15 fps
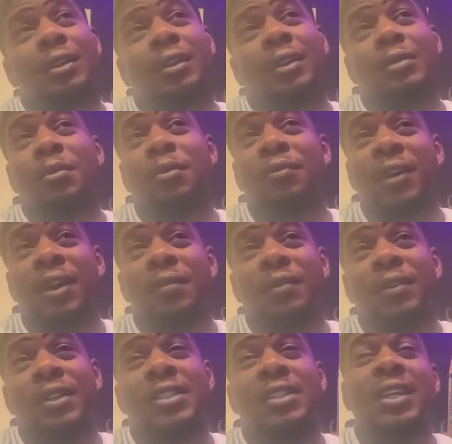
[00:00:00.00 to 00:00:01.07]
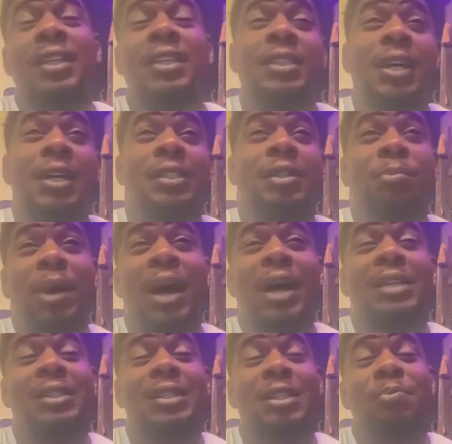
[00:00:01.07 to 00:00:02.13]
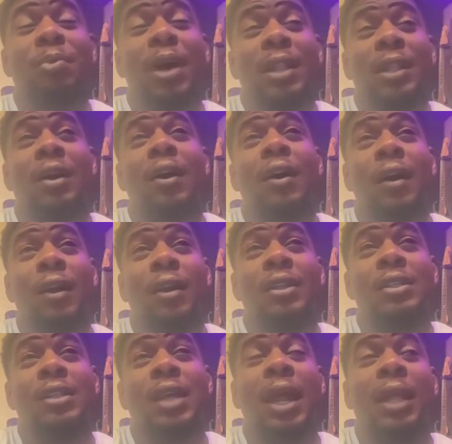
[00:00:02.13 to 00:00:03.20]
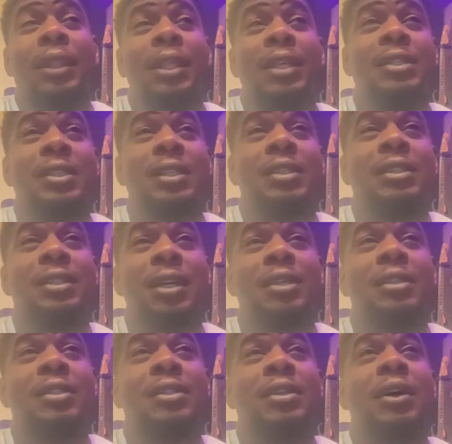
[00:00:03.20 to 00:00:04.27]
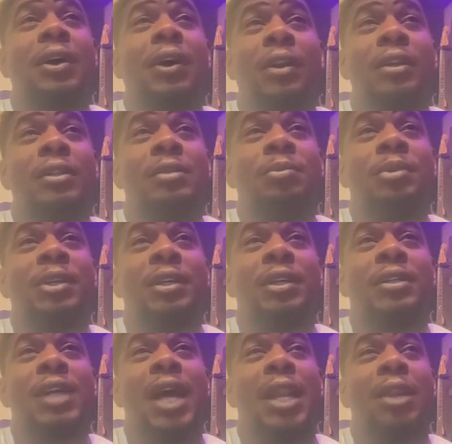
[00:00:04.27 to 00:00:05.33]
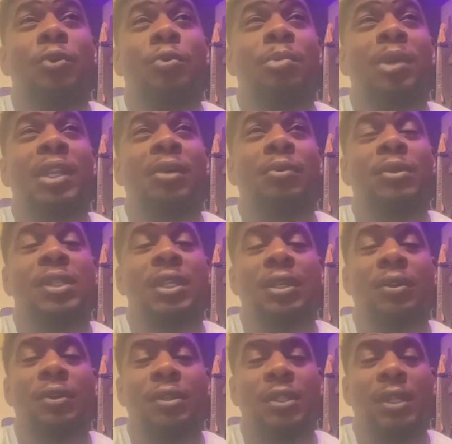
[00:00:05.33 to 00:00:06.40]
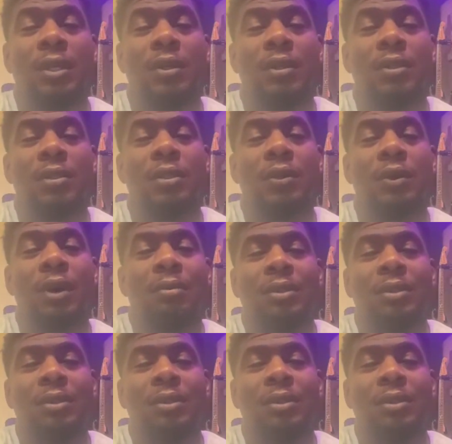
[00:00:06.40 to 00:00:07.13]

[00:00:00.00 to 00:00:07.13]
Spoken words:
That's my favorite. Sitting Ducks and Pasta is probably the hardest, and I think Sitting Ducks is the hardest because I knew Benny was getting on the song. So like,